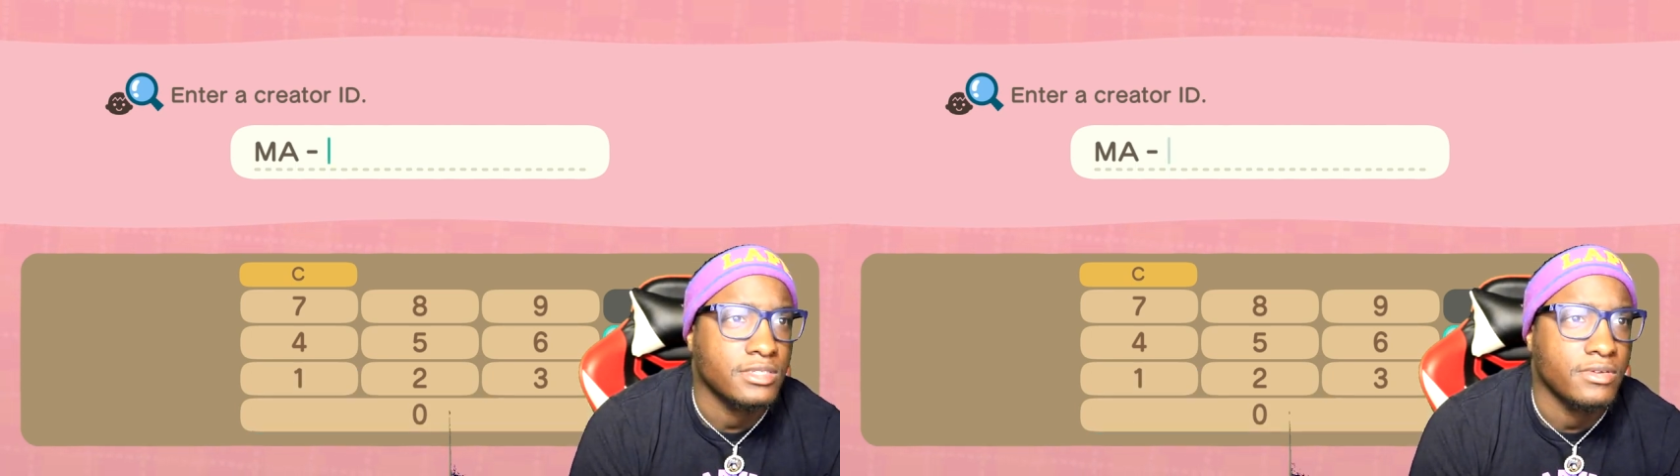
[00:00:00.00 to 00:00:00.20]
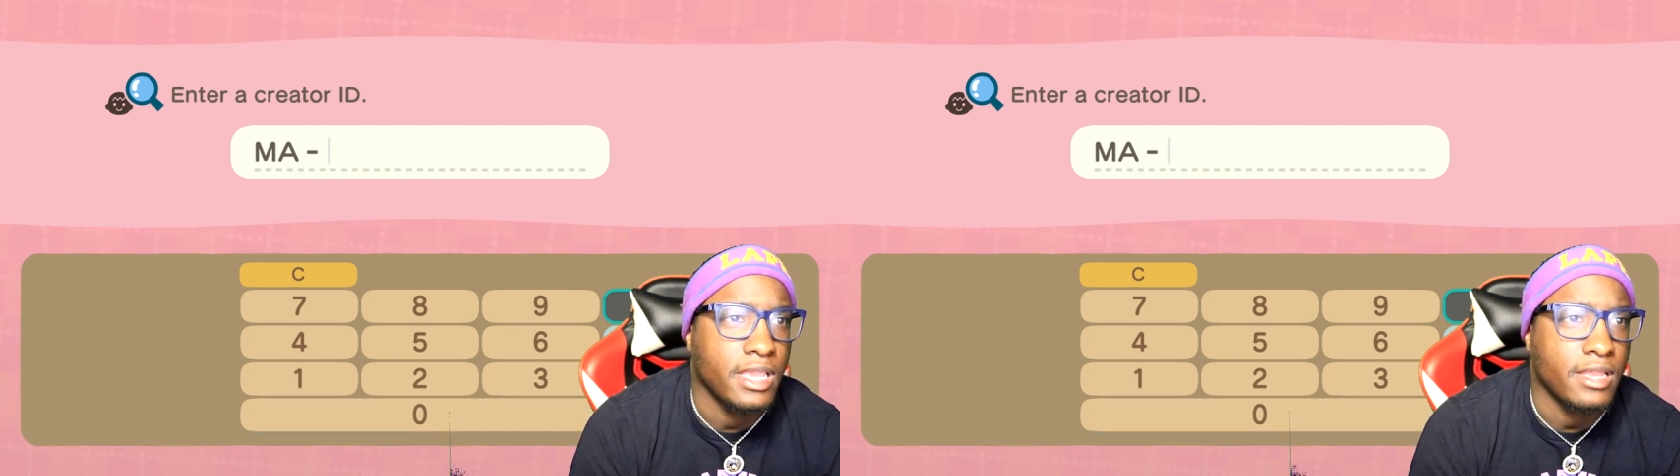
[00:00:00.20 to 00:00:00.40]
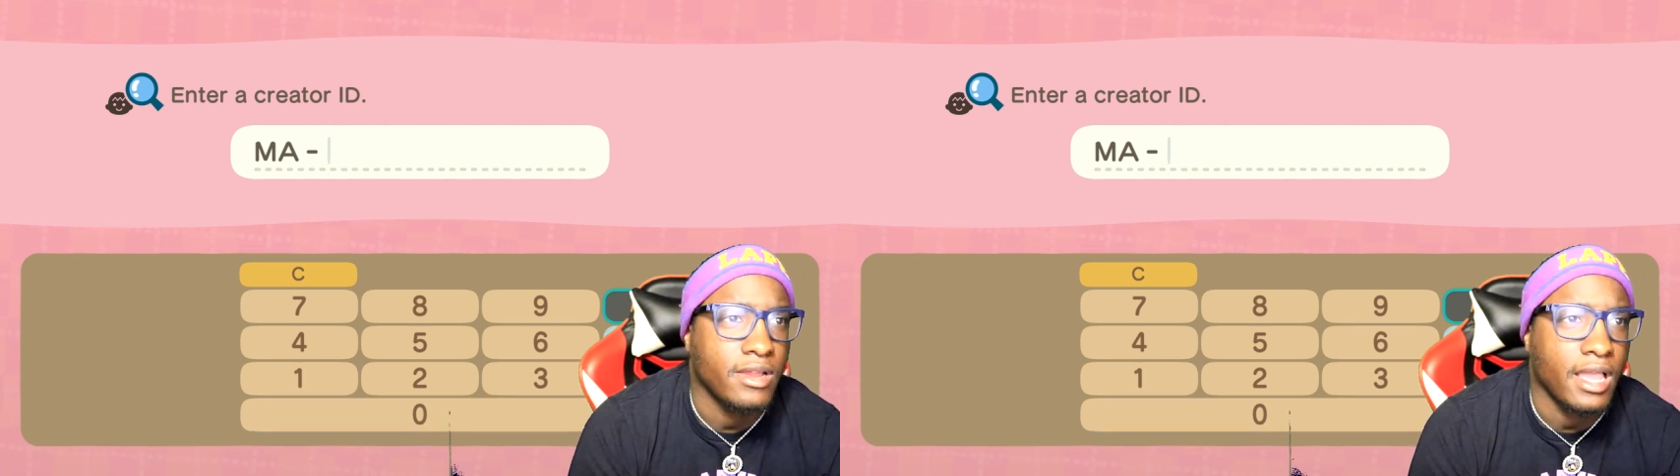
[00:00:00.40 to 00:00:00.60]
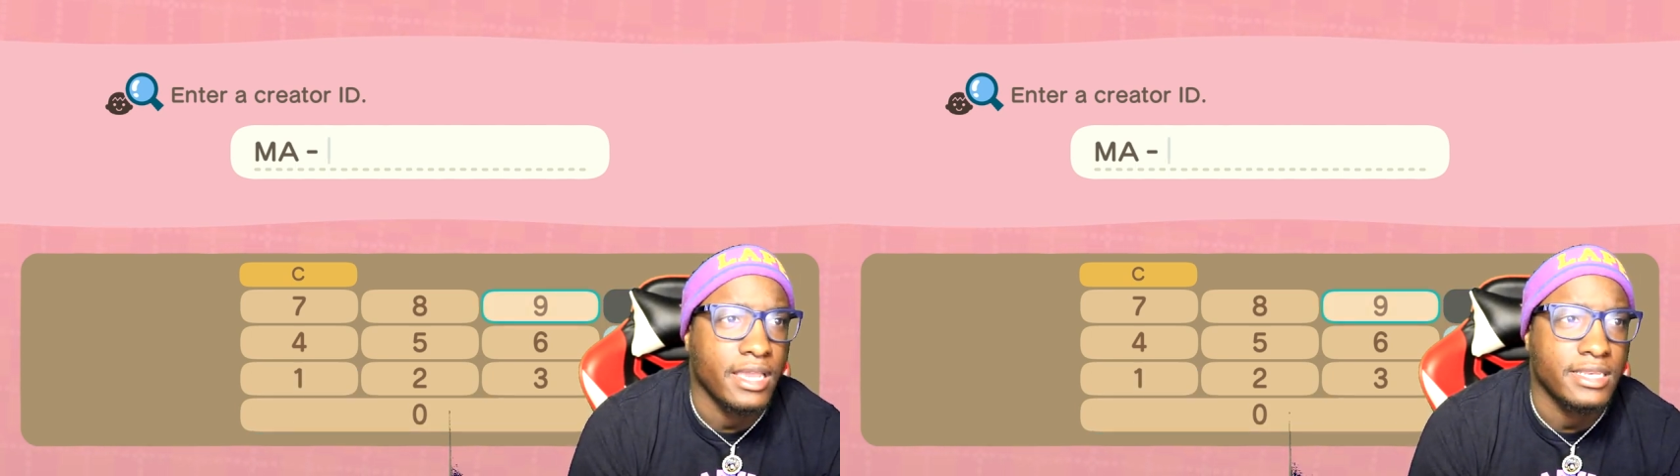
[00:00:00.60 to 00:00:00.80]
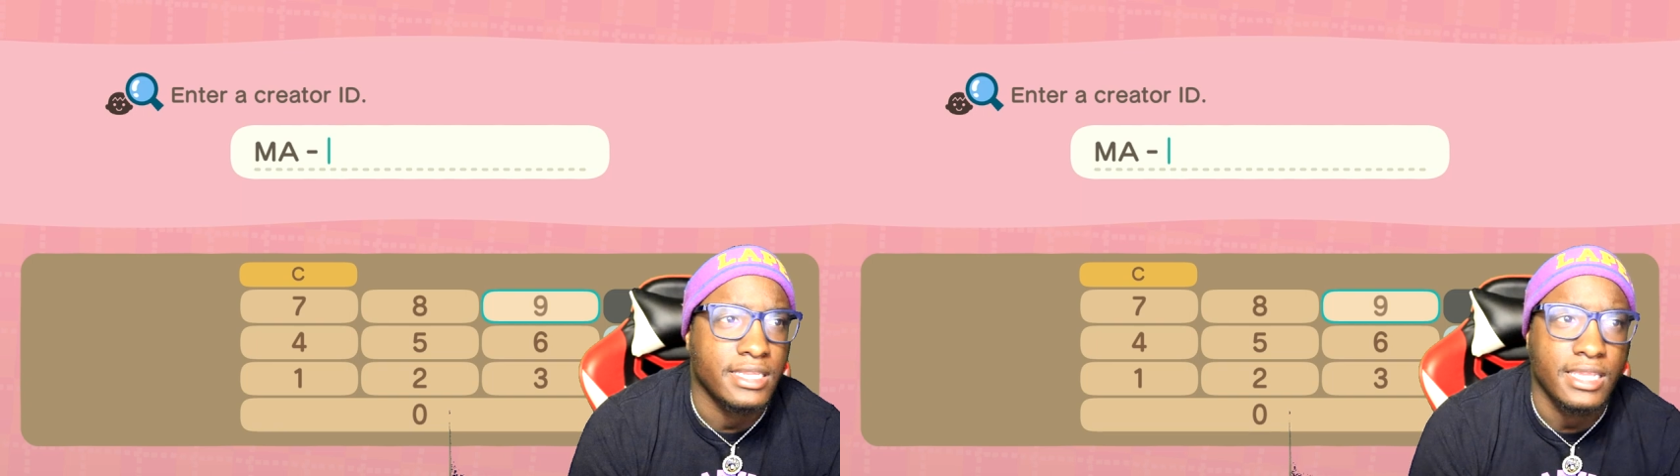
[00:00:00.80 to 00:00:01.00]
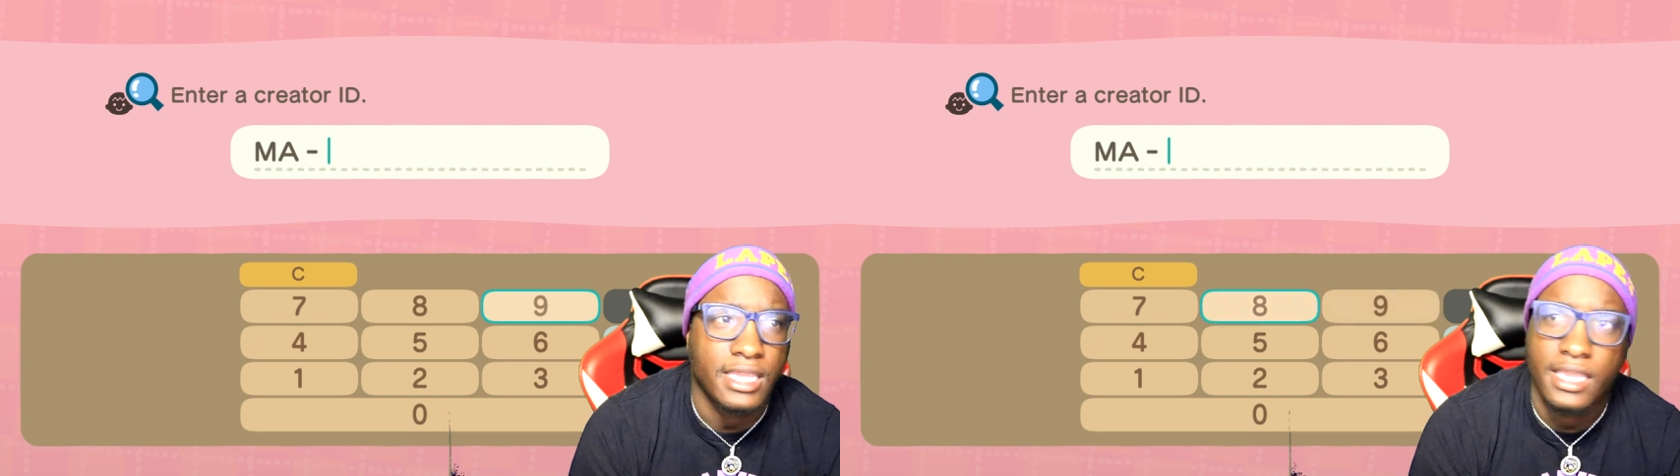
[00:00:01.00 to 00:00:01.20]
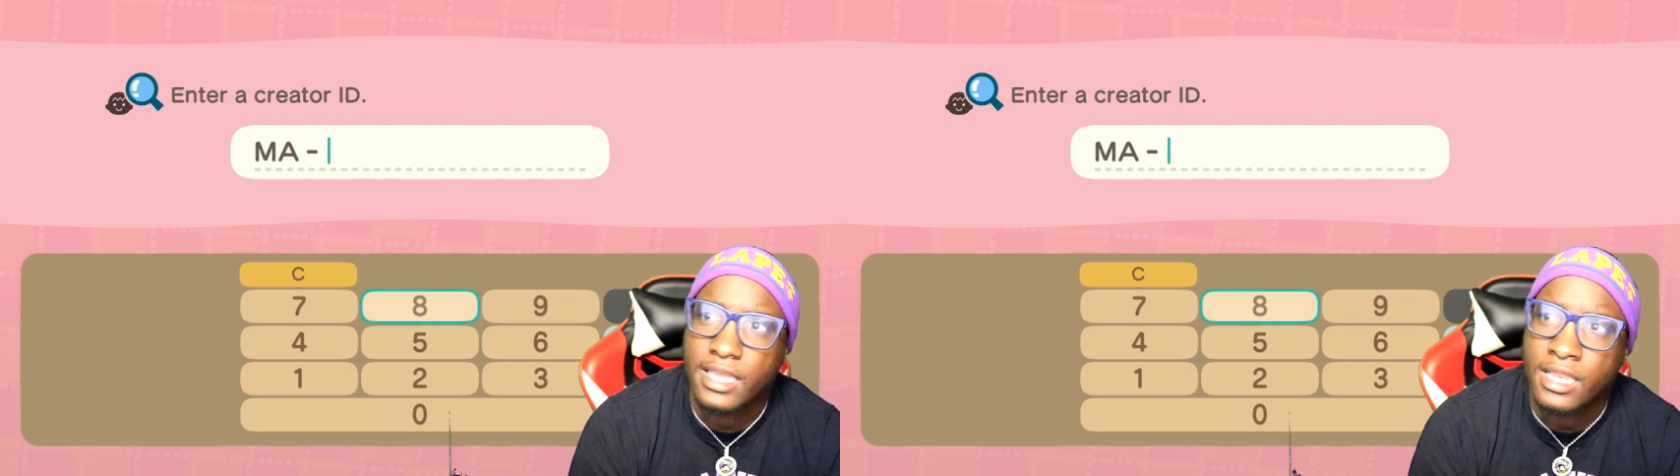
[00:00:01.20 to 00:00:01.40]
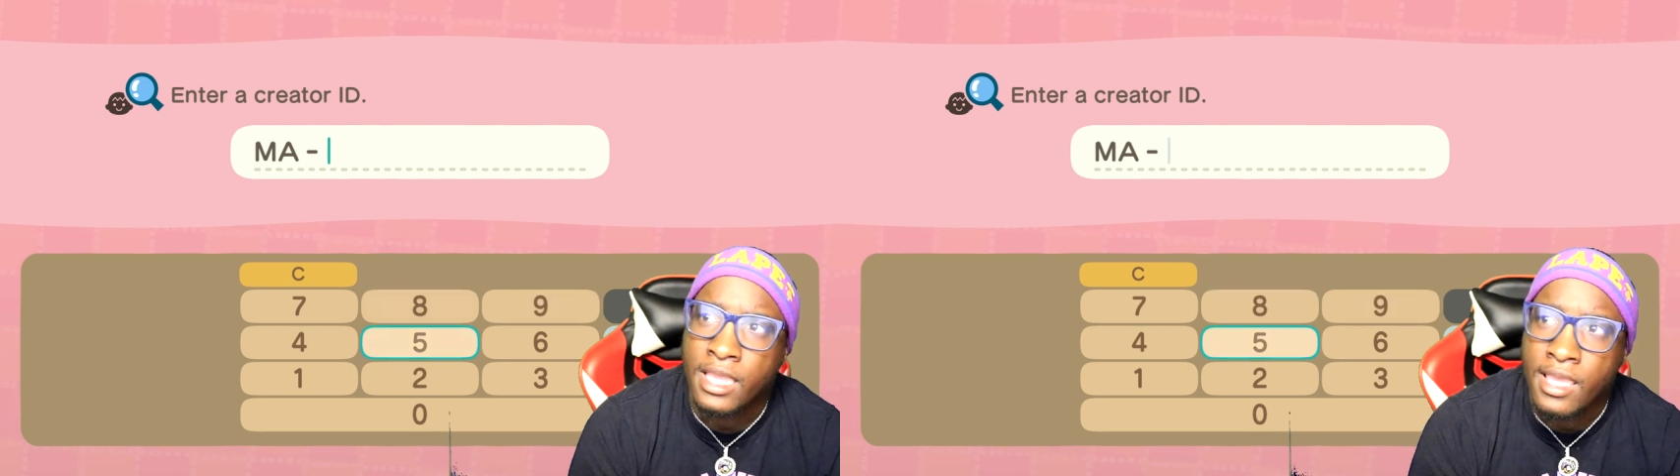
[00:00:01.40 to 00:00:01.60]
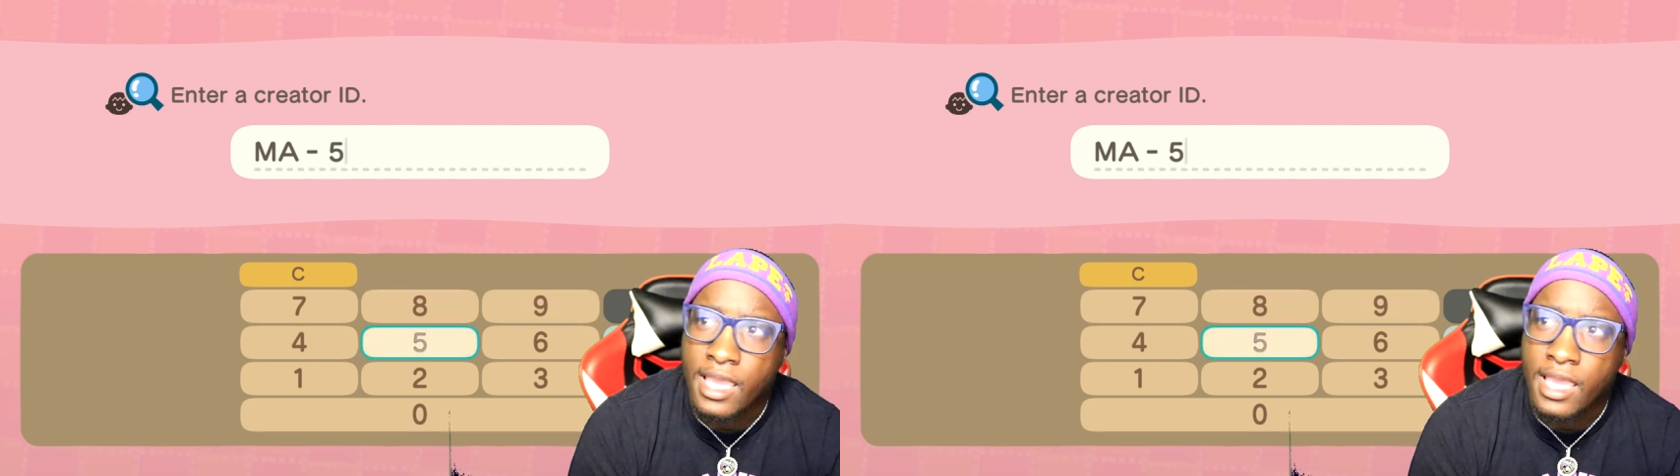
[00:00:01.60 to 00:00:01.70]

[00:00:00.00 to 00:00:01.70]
creator ID in,